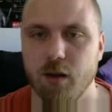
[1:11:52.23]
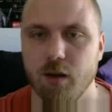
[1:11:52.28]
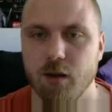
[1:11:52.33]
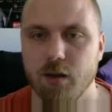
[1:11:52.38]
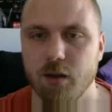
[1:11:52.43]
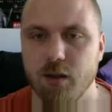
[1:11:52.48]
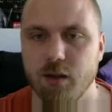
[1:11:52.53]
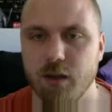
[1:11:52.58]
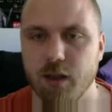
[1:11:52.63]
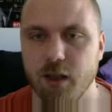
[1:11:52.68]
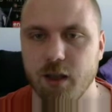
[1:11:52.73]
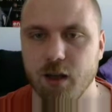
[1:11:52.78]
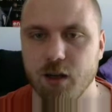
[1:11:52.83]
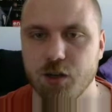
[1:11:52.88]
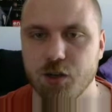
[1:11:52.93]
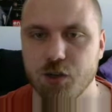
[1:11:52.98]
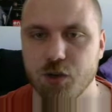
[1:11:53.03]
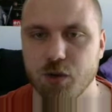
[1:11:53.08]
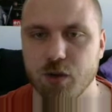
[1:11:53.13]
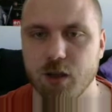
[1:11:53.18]
The tail
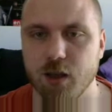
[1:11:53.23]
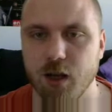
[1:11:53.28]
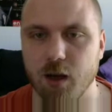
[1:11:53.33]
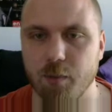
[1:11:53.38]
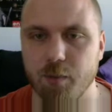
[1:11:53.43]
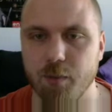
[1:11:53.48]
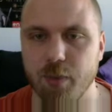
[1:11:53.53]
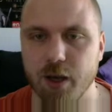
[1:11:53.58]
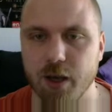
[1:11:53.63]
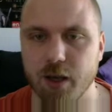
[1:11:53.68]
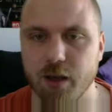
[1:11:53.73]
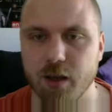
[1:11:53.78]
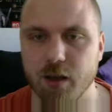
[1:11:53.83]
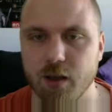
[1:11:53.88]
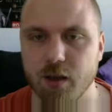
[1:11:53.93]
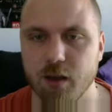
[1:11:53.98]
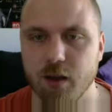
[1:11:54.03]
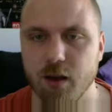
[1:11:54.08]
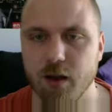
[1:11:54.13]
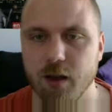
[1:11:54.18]
should come back
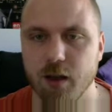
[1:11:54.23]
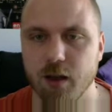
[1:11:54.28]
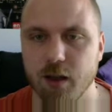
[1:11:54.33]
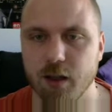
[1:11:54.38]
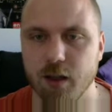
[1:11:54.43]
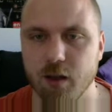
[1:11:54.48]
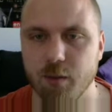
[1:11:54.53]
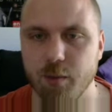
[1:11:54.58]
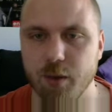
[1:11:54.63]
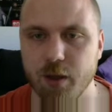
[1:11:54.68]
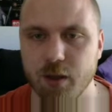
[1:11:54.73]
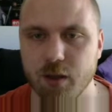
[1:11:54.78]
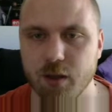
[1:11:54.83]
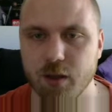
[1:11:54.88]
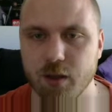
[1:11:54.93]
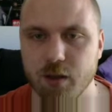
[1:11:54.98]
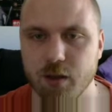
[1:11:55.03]
a little bit.